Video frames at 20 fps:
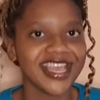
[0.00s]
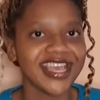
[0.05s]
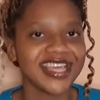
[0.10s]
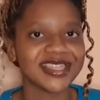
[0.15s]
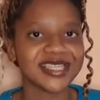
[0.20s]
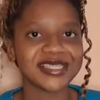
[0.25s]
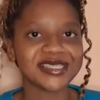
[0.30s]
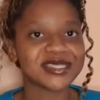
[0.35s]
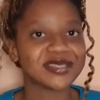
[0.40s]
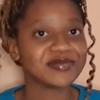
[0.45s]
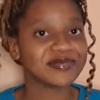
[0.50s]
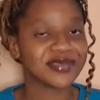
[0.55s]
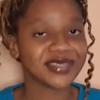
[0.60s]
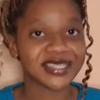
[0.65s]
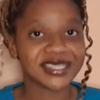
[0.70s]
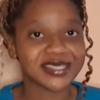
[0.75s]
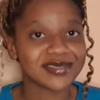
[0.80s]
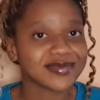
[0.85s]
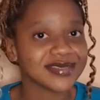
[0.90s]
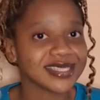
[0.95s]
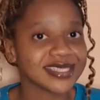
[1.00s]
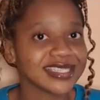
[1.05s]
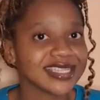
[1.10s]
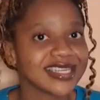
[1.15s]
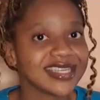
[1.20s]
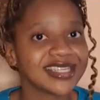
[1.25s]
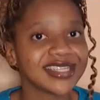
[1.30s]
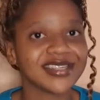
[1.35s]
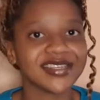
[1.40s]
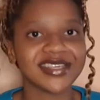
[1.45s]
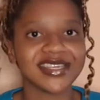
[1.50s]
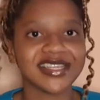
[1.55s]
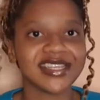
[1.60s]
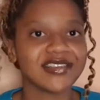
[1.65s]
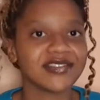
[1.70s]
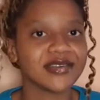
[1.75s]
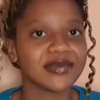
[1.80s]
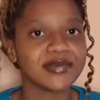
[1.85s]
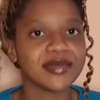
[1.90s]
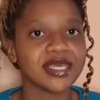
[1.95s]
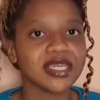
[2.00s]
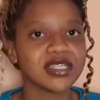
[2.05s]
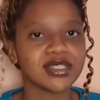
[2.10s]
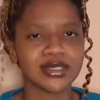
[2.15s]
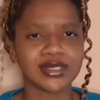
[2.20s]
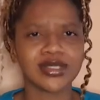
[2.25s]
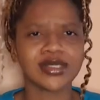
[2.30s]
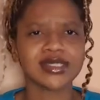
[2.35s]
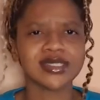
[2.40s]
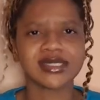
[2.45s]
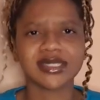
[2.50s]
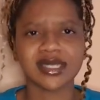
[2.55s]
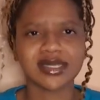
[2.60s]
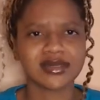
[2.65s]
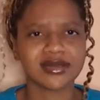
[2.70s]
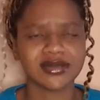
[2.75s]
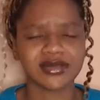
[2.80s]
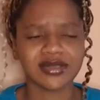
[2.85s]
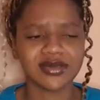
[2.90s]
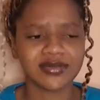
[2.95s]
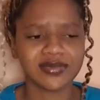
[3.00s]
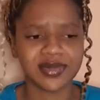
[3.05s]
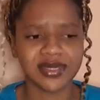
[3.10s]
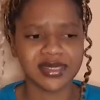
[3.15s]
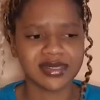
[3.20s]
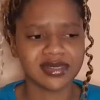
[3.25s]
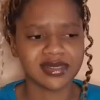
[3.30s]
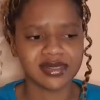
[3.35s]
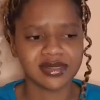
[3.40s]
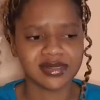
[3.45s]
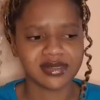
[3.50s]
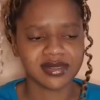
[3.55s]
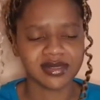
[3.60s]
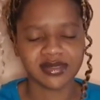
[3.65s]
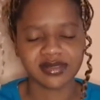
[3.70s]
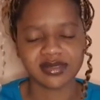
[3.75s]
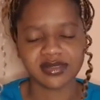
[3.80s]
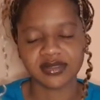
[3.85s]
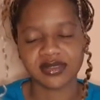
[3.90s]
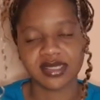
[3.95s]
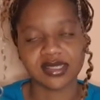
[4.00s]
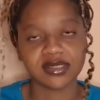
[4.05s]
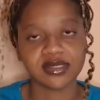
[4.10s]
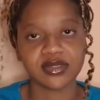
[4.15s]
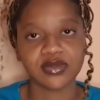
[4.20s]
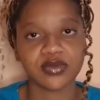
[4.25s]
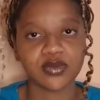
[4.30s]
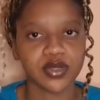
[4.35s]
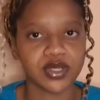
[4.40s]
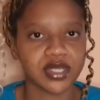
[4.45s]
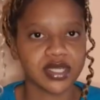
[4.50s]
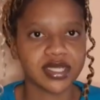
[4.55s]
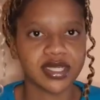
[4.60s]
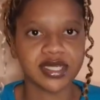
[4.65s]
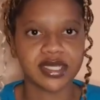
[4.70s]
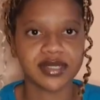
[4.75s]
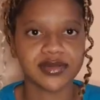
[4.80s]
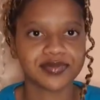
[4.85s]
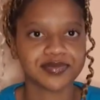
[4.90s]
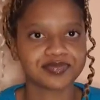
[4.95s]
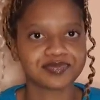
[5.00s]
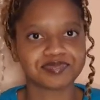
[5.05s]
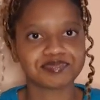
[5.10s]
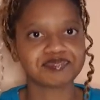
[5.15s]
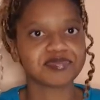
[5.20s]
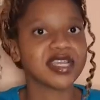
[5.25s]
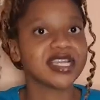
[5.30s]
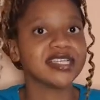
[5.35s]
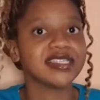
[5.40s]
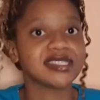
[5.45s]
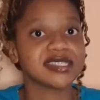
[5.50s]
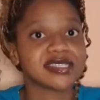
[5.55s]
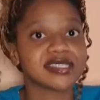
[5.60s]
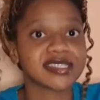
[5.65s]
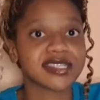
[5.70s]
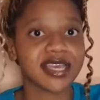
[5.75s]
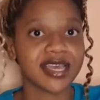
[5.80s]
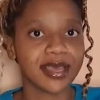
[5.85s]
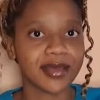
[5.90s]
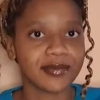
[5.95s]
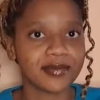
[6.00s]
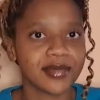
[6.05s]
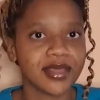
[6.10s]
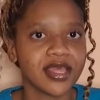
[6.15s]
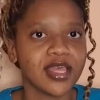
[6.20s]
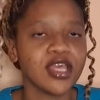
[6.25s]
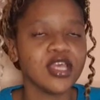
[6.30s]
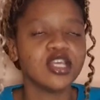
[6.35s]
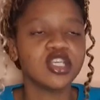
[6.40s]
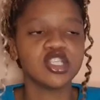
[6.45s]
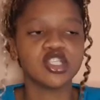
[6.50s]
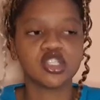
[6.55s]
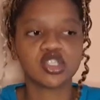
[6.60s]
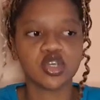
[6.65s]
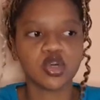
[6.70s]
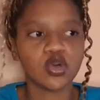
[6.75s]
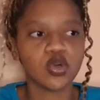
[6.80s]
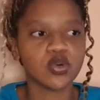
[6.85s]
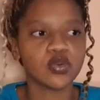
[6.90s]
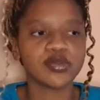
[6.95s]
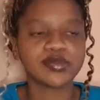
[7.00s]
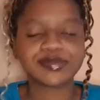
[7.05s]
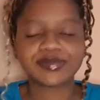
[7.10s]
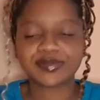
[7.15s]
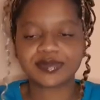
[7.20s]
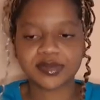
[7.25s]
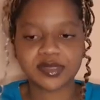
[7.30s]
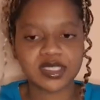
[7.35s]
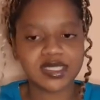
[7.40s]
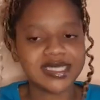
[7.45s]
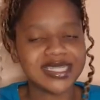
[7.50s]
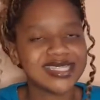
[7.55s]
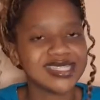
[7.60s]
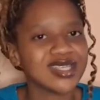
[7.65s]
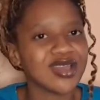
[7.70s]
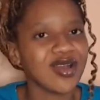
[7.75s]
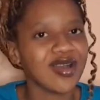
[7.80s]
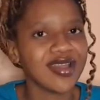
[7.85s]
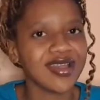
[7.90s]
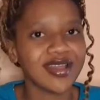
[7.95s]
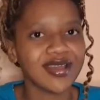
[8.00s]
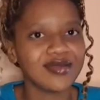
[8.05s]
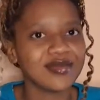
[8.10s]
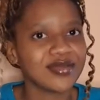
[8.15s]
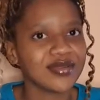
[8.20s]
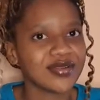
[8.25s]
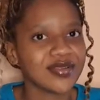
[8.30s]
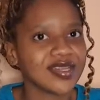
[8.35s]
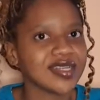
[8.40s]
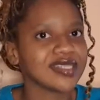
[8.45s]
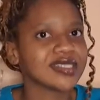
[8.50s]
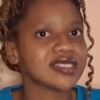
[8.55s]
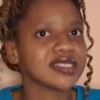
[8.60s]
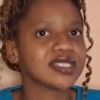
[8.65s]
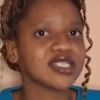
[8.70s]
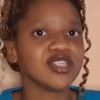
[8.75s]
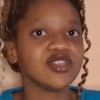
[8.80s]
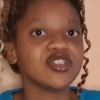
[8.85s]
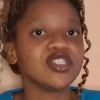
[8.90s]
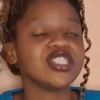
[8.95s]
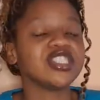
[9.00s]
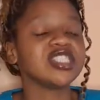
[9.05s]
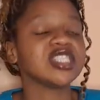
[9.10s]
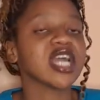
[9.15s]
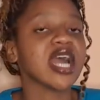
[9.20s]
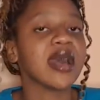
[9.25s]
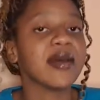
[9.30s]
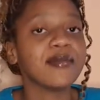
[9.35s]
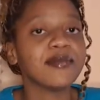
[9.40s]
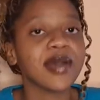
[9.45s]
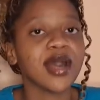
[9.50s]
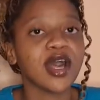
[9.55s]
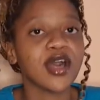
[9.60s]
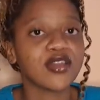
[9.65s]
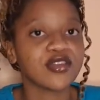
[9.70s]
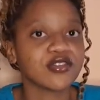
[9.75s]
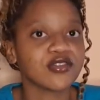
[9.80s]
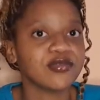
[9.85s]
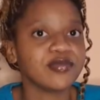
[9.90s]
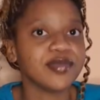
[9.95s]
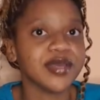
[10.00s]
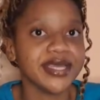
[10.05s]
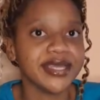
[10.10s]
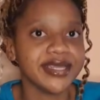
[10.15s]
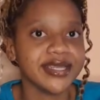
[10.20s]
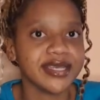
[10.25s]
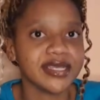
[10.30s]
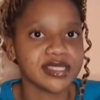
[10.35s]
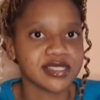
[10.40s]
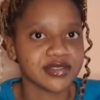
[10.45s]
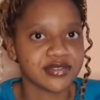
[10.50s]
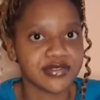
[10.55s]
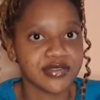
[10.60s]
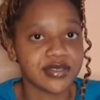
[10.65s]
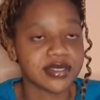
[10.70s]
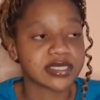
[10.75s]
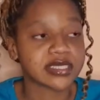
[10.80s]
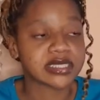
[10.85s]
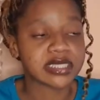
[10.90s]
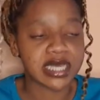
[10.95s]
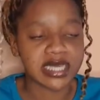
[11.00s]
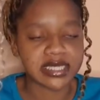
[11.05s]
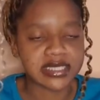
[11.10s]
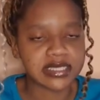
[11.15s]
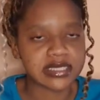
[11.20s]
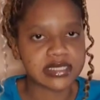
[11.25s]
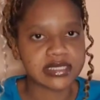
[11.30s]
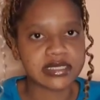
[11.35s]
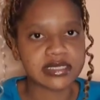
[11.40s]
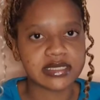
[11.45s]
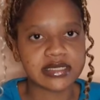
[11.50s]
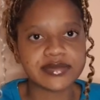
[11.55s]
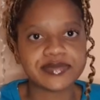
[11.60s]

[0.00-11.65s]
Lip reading: That's the biggest mistake you can ever make. Do not study on your bed. It doesn't work. It's a scam. So as soon as your alarm rings, you jump out of bed as if you're excited.